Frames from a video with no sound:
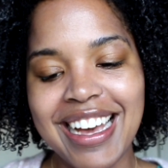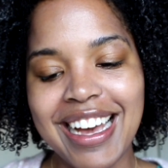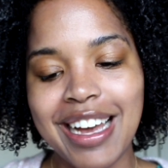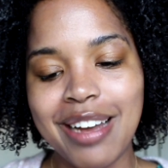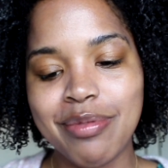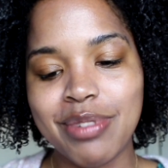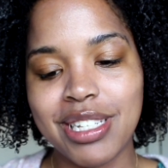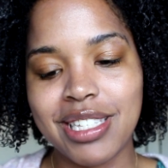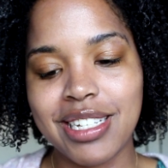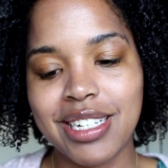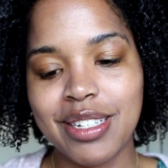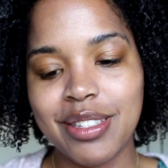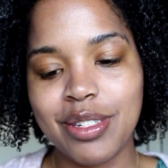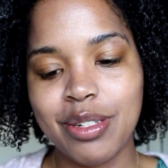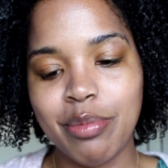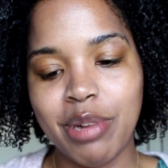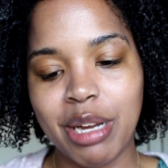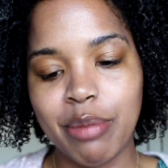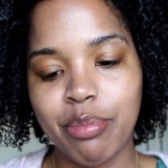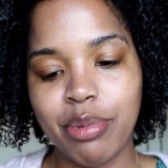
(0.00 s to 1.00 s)
I'm just going to do
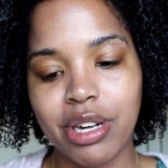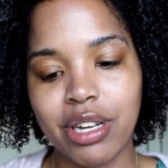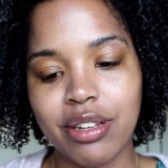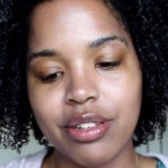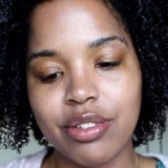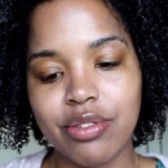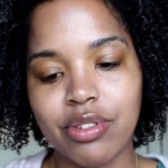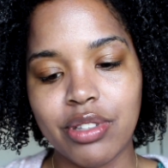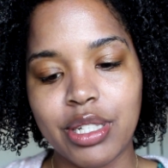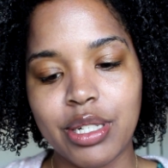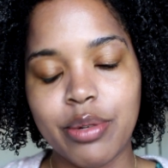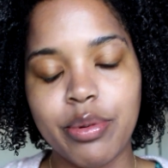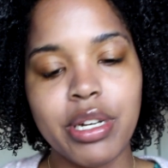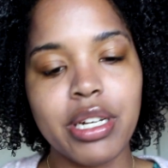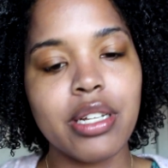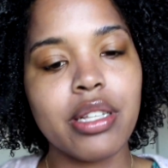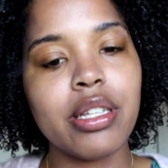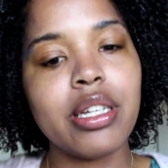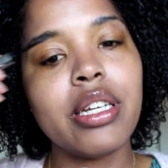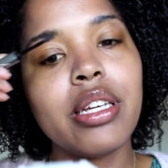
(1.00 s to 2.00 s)
my brows really
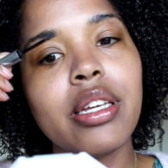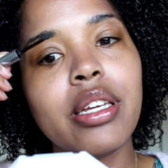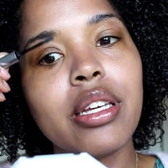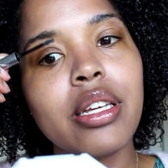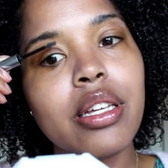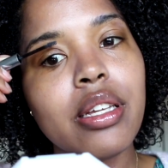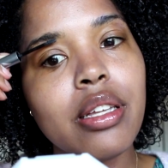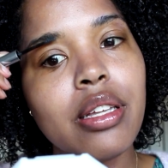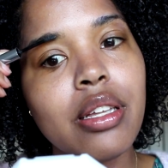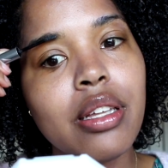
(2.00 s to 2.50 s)
quickly